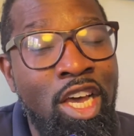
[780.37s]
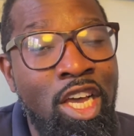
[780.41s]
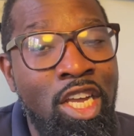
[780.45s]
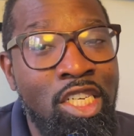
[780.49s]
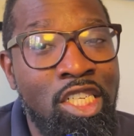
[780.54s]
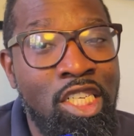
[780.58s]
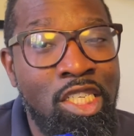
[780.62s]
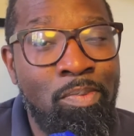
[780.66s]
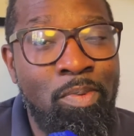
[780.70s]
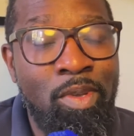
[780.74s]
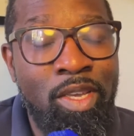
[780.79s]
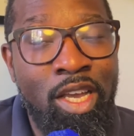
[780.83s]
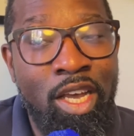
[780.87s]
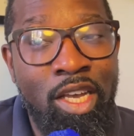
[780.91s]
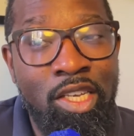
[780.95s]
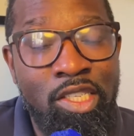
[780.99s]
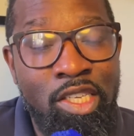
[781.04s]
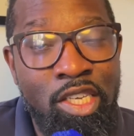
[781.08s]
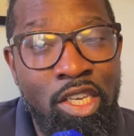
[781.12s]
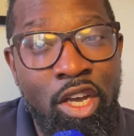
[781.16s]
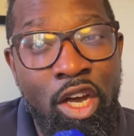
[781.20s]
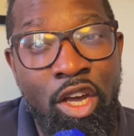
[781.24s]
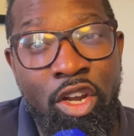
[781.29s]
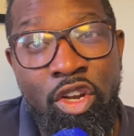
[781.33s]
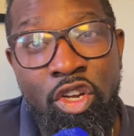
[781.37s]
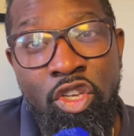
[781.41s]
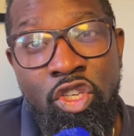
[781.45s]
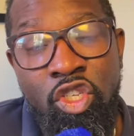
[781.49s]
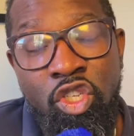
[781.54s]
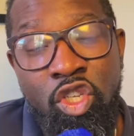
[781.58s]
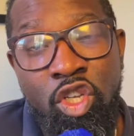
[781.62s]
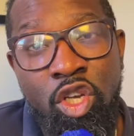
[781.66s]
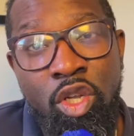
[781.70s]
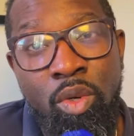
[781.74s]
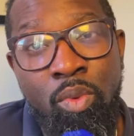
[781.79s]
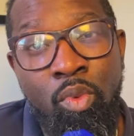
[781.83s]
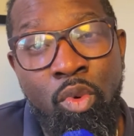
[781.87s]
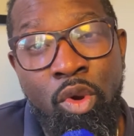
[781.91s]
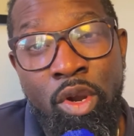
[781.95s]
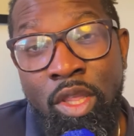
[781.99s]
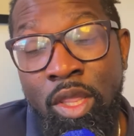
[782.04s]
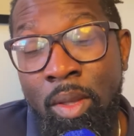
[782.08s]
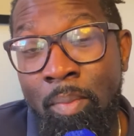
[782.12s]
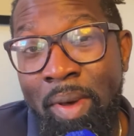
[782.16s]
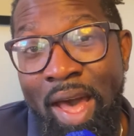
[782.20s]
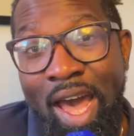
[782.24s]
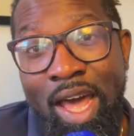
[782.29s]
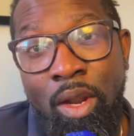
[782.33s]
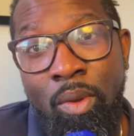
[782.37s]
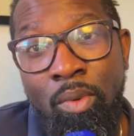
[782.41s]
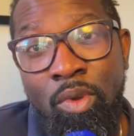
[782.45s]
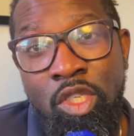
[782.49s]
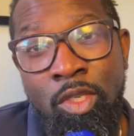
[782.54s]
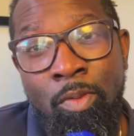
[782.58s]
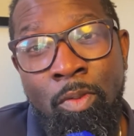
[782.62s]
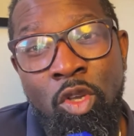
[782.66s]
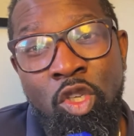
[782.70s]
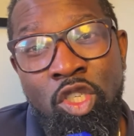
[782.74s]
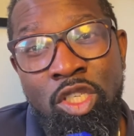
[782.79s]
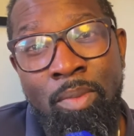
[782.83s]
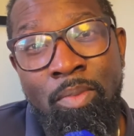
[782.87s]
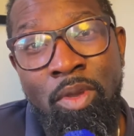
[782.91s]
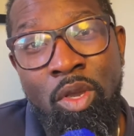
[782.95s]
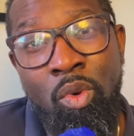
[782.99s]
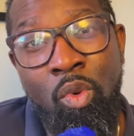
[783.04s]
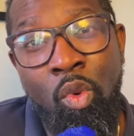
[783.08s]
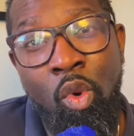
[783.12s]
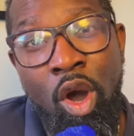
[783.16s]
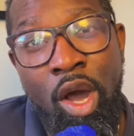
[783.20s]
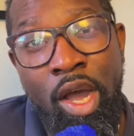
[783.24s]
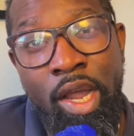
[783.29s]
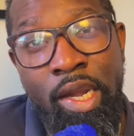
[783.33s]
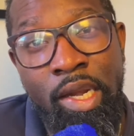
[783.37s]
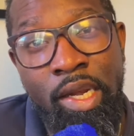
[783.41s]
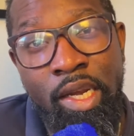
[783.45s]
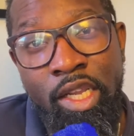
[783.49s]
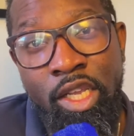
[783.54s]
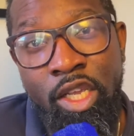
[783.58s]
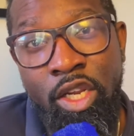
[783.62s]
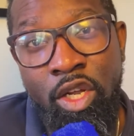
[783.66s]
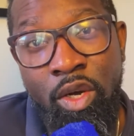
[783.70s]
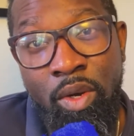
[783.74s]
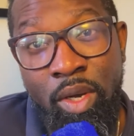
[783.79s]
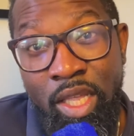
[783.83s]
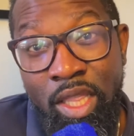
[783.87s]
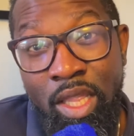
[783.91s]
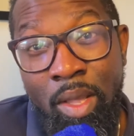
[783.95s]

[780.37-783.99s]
Just because he understood where the battle was supposed to be won, in